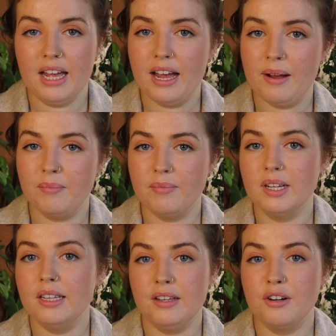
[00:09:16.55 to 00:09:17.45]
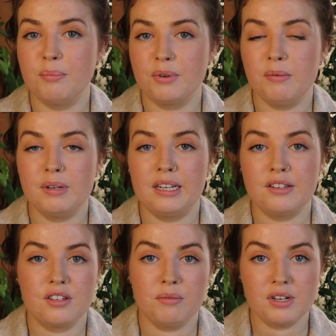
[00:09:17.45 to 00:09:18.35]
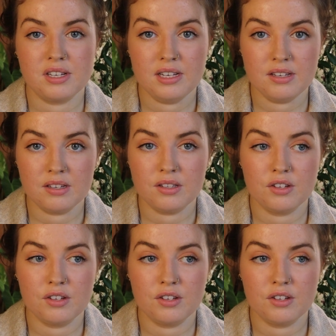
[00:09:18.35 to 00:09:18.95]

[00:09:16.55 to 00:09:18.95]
in the upcoming summer season.